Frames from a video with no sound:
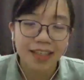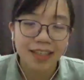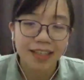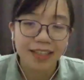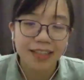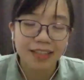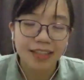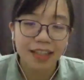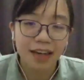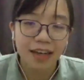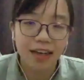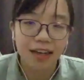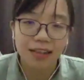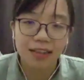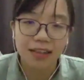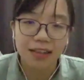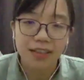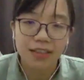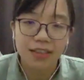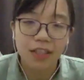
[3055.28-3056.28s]
Yeah,
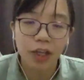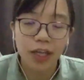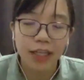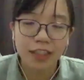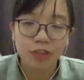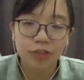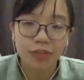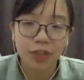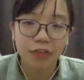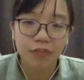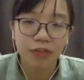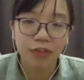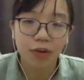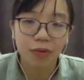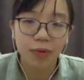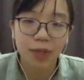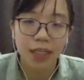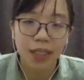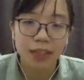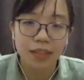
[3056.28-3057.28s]
not as
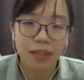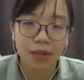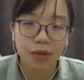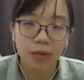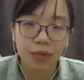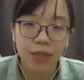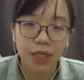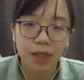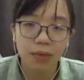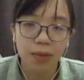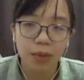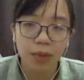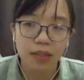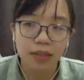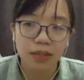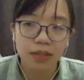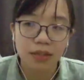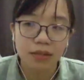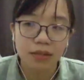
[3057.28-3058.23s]
straightforward as the coding ones.